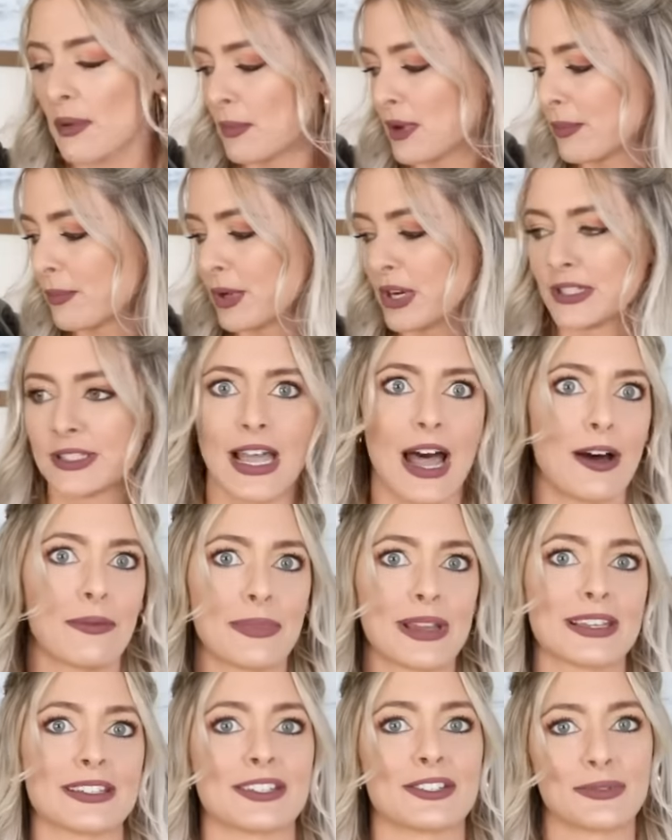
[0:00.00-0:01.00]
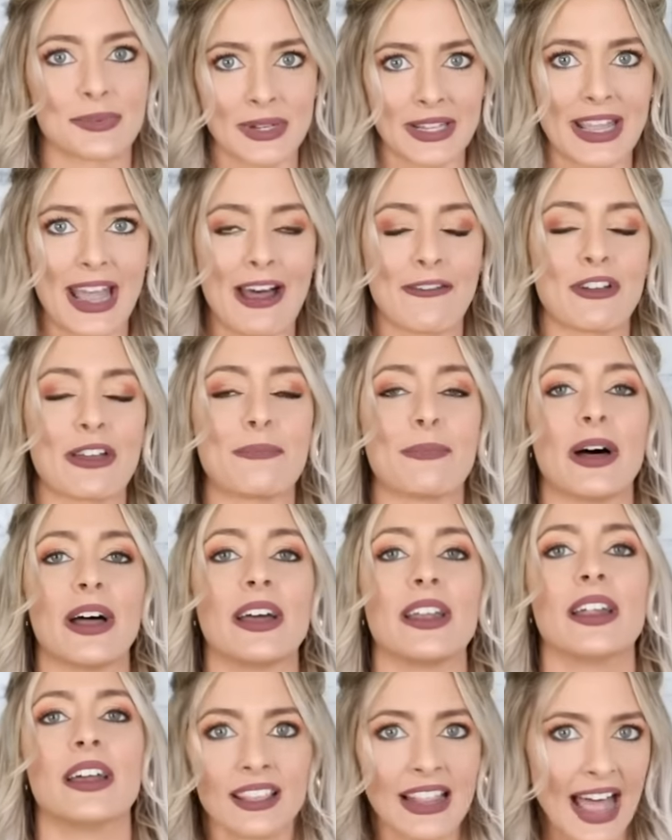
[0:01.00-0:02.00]
I'm gonna put it down because it's really heavy but
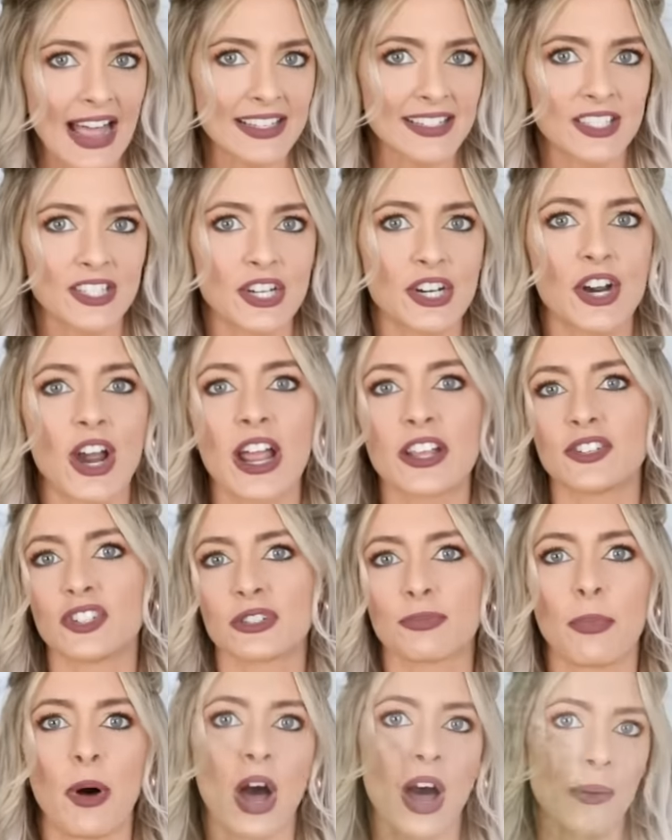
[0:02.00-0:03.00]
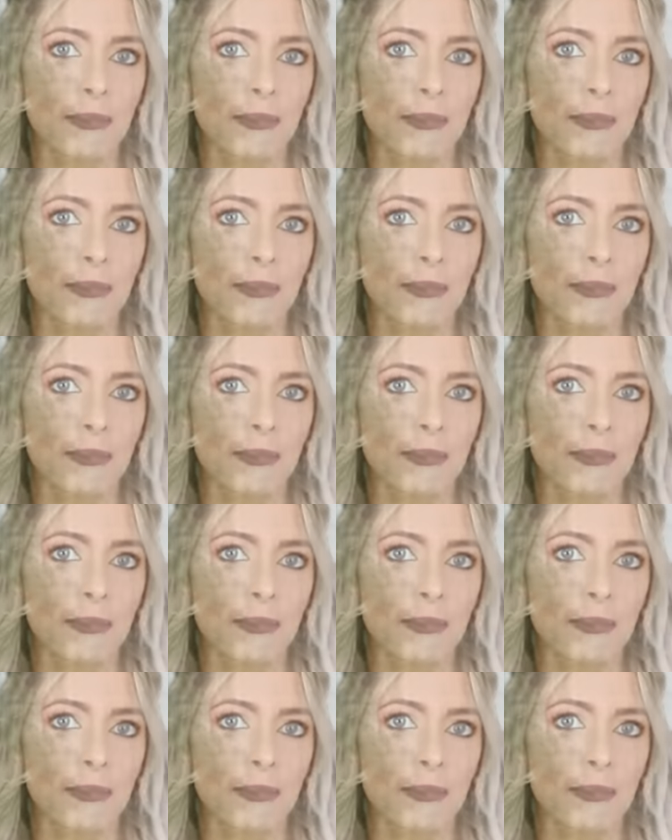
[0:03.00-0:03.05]
last year I just popped